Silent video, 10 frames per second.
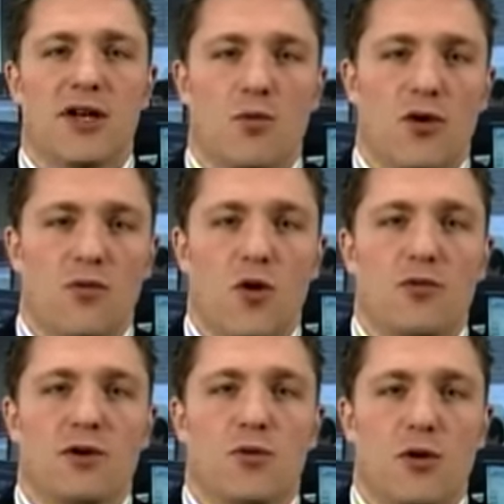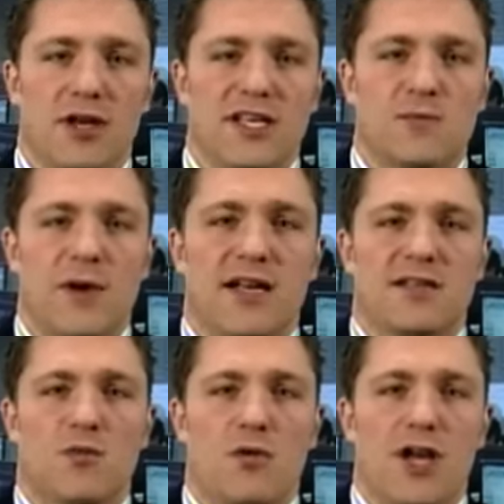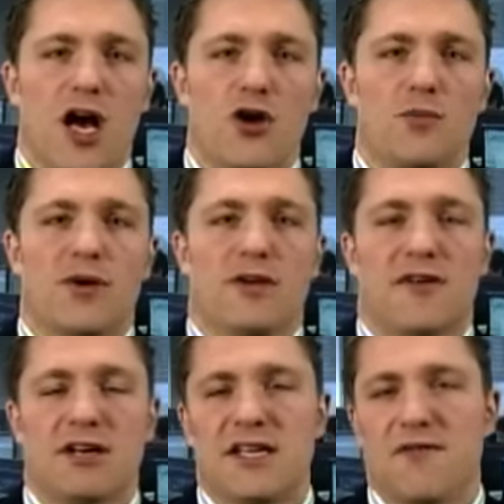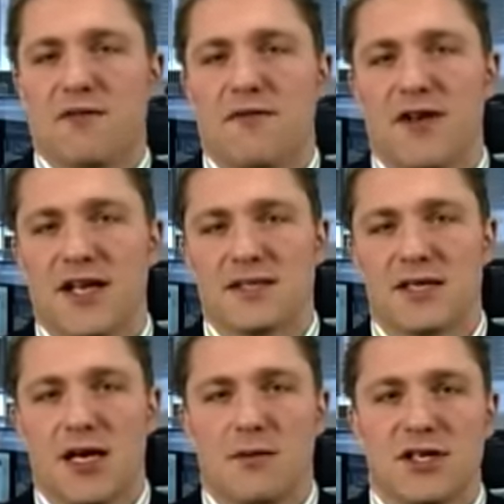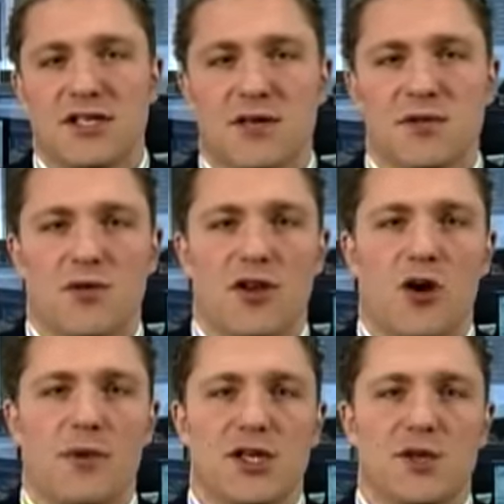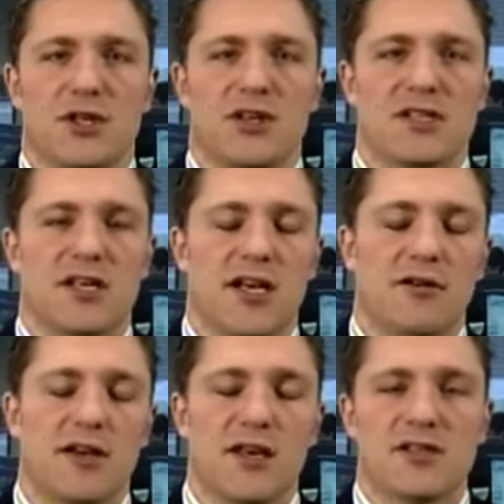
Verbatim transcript: uh, but you know what what we, what we expect and what we hope are very different things um, in terms of what the R B A should be doing.